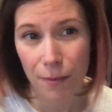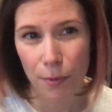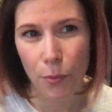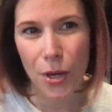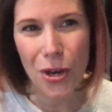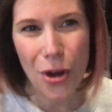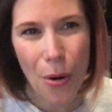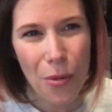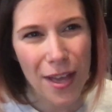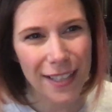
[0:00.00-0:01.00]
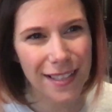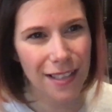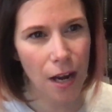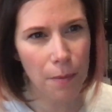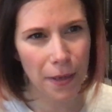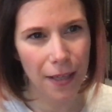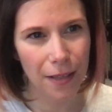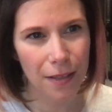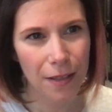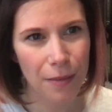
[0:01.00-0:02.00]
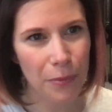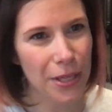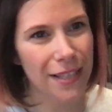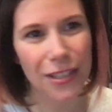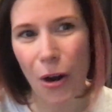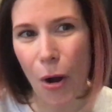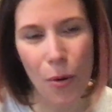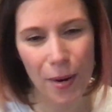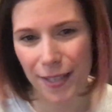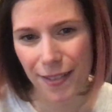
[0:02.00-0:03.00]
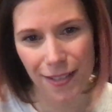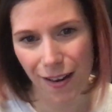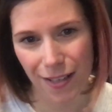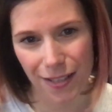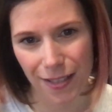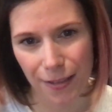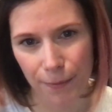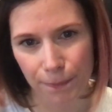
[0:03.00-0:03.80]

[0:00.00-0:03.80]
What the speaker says: but we know that it's coming because it always does.